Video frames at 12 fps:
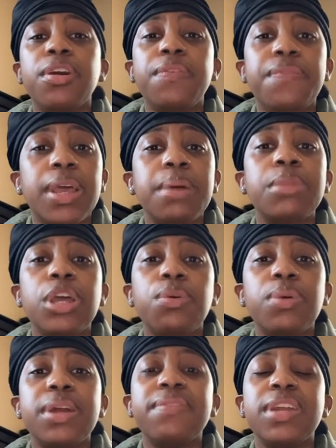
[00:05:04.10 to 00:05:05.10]
family or
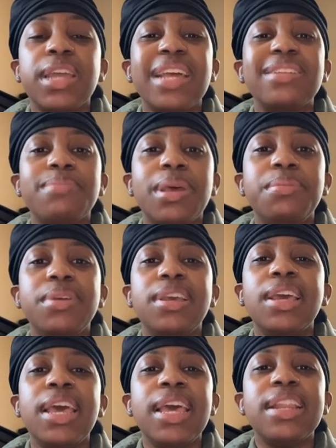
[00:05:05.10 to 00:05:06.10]
whatever the case may be.
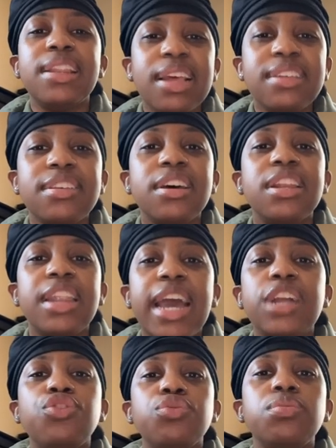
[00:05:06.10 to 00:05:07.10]
That's a
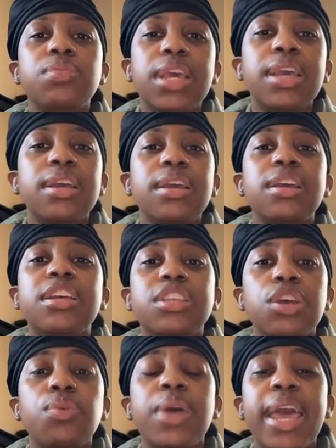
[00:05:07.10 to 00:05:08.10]
natural thing. It's
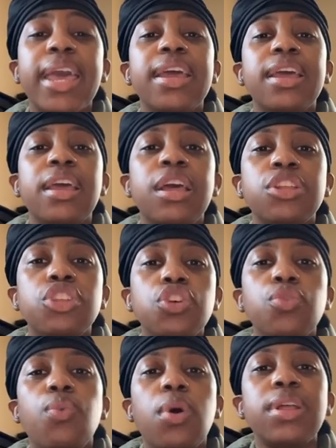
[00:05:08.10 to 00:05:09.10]
okay to
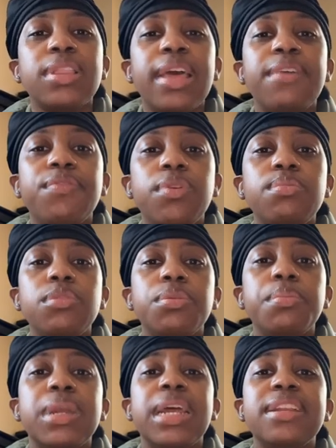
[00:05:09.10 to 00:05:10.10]
want that from them,
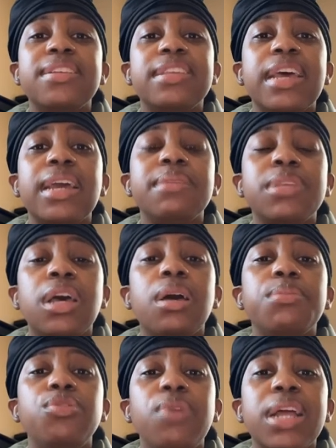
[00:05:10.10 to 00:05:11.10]
but at the same time,
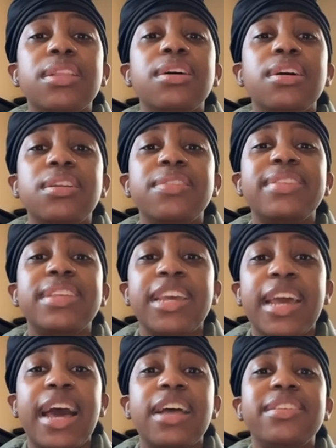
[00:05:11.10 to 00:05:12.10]
you have to understand
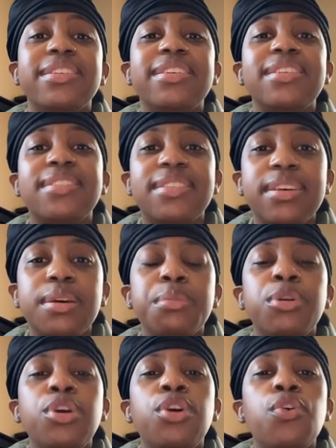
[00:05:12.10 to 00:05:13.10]
how to accept
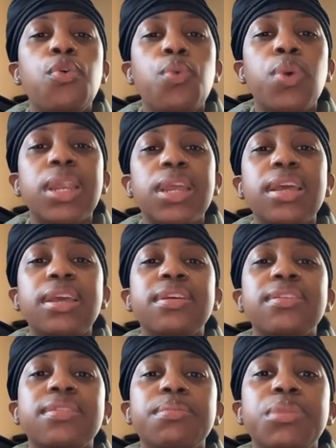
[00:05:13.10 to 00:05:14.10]
what
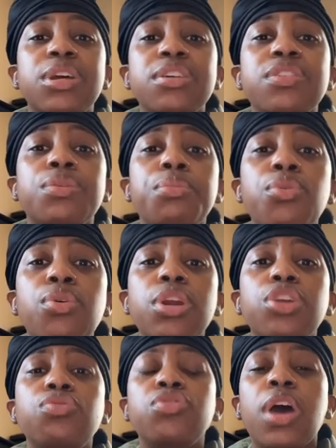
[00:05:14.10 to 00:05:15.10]
is, because the more
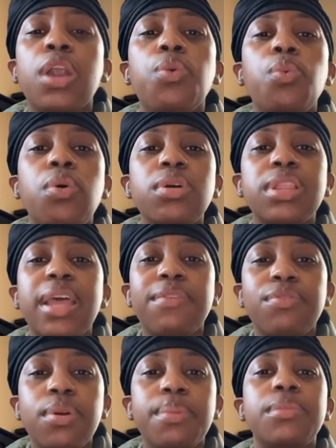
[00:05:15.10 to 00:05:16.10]
you try to want that
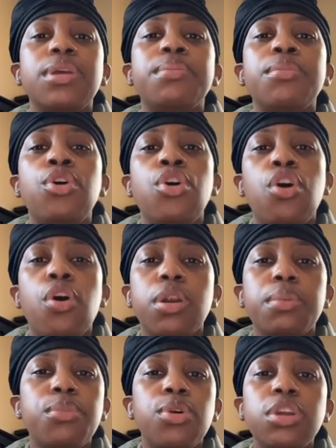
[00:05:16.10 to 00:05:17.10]
from them or the
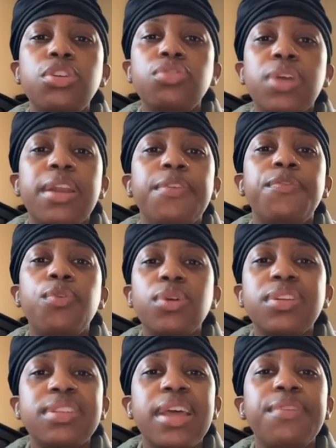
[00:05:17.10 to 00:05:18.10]
more you try to
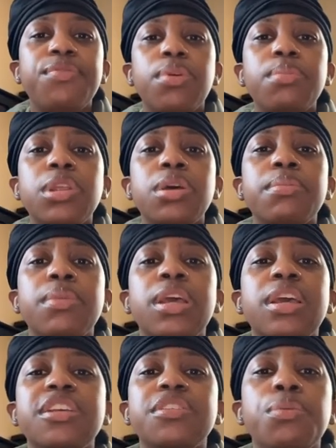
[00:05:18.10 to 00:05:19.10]
force that from them
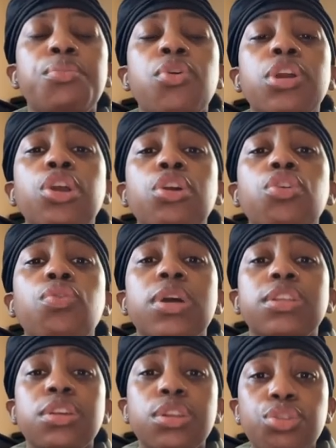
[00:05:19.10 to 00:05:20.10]
is the more you're going
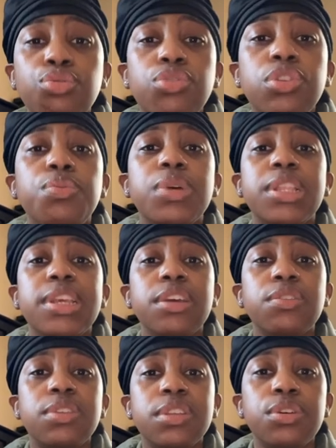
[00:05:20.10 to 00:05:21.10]
to lose it within
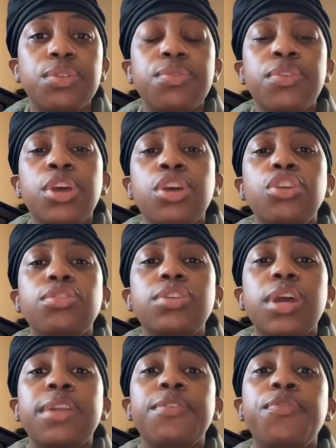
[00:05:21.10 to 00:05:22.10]
yourself. You're
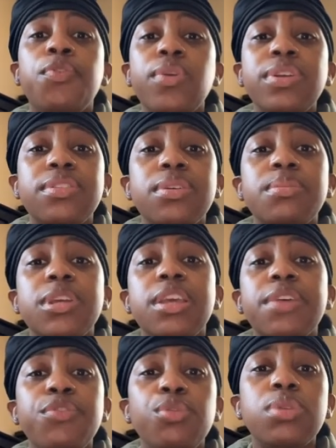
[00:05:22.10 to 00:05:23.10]
trying to force them to
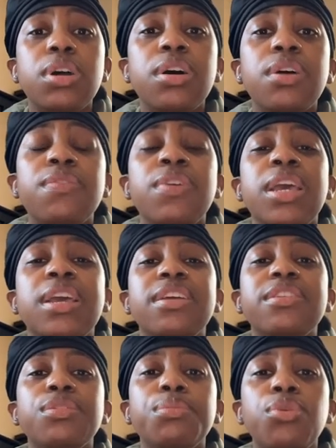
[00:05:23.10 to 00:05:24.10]
give you love
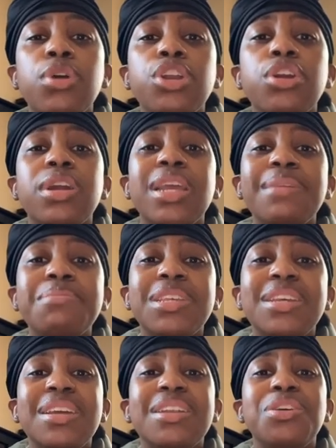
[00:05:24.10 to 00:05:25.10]
is the more you're
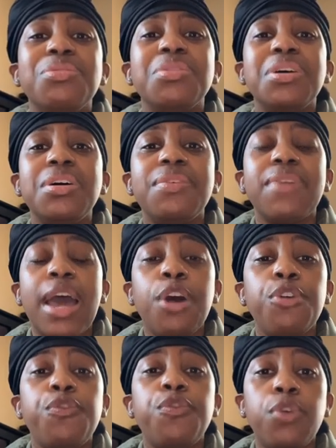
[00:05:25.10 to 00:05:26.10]
emptying your love
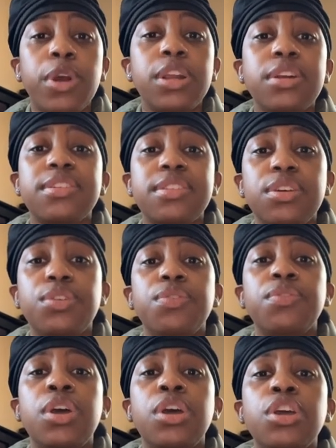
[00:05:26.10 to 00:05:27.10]
out for yourself.
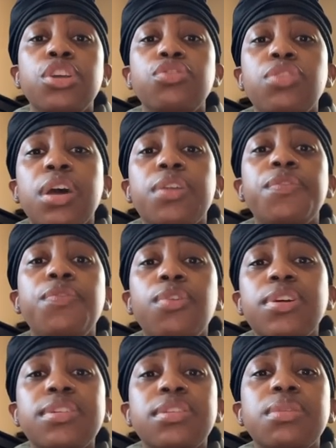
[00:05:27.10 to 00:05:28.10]
You're trying to
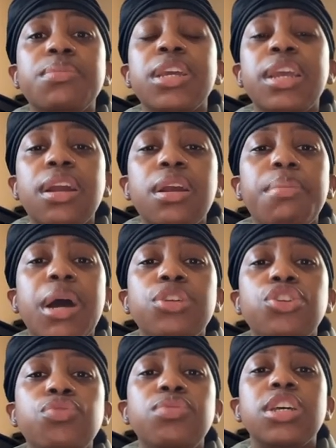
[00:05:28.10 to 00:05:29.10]
force them to care
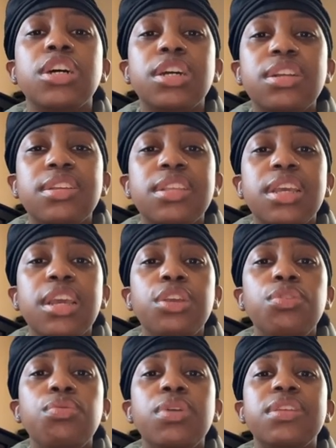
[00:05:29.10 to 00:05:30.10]
about you, to understand
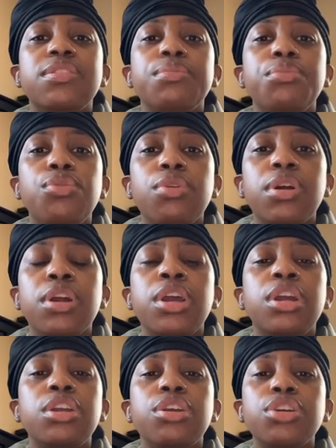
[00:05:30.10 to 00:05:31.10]
you, is the more
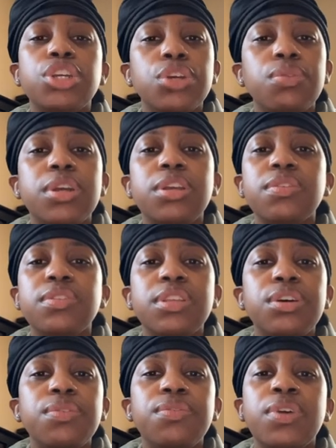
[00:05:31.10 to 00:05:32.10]
you're showing
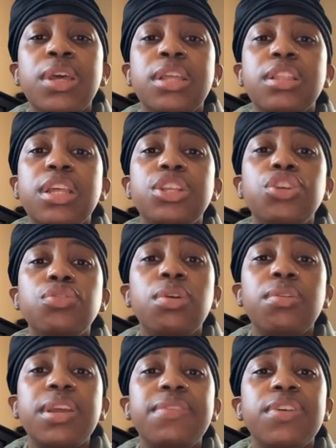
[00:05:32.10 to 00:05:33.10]
yourself that you
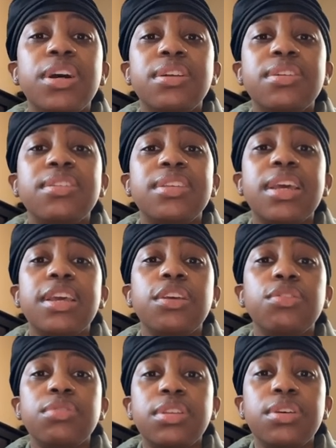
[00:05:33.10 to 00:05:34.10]
don't even understand
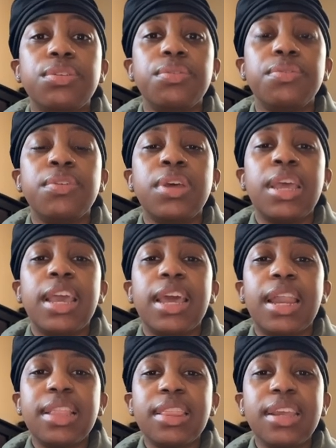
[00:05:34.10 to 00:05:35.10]
yourself. And
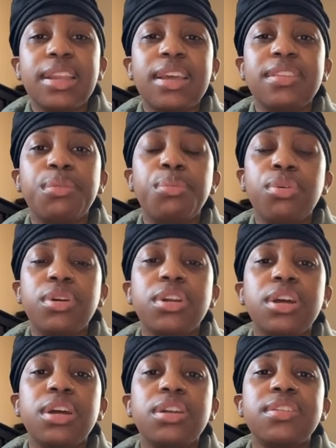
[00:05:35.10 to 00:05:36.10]
I think that's important to
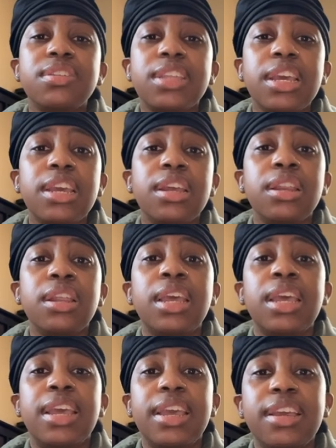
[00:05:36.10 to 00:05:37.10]
understand,
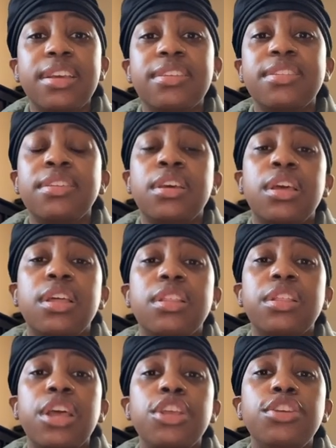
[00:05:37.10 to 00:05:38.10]
is
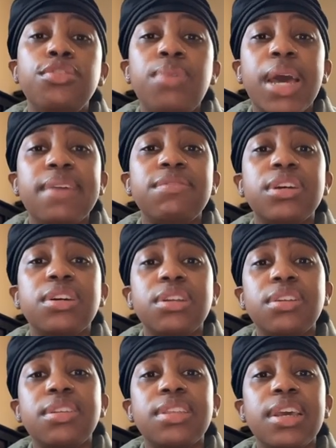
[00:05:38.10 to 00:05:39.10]
that you have to
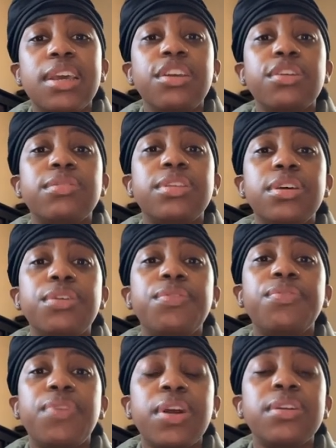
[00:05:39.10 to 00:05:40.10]
understand yourself
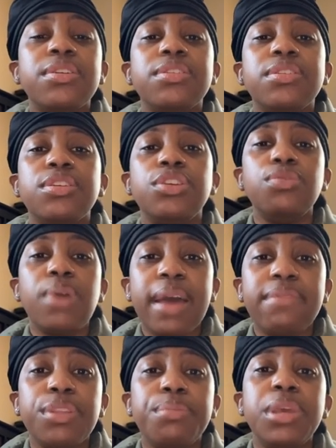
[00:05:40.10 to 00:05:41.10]
first. You
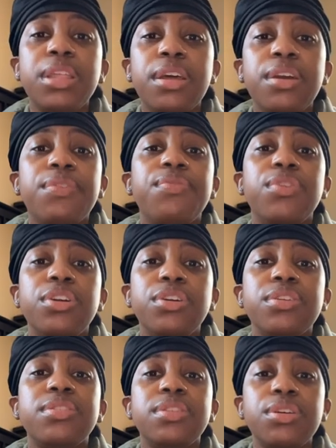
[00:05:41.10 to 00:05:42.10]
have to be there for
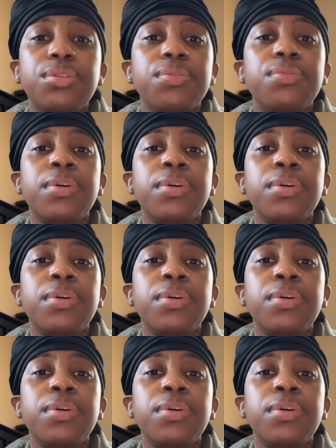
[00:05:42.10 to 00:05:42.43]
yourself.